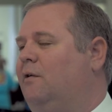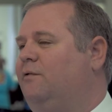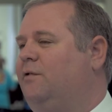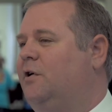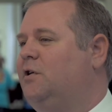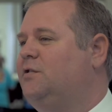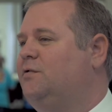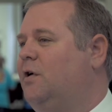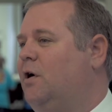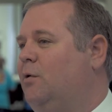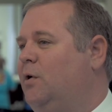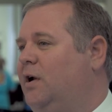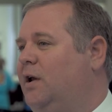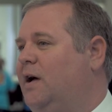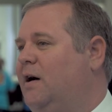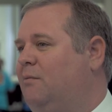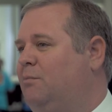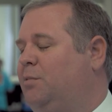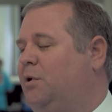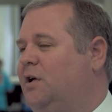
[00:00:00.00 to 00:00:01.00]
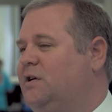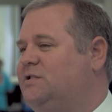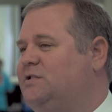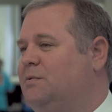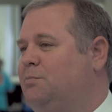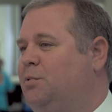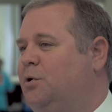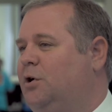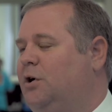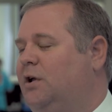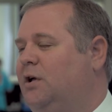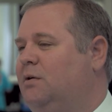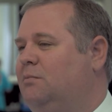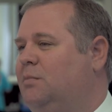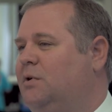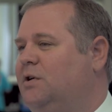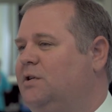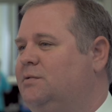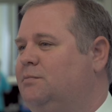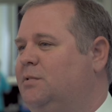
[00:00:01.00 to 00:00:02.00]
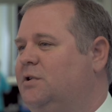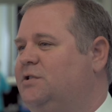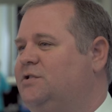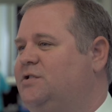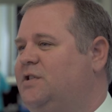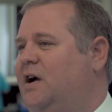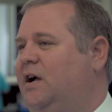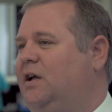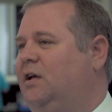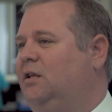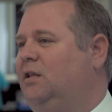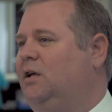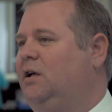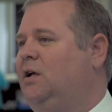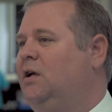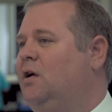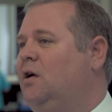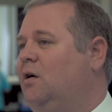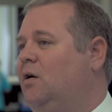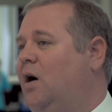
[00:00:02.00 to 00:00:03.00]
First of all, we didn't have a place to put it, but secondly,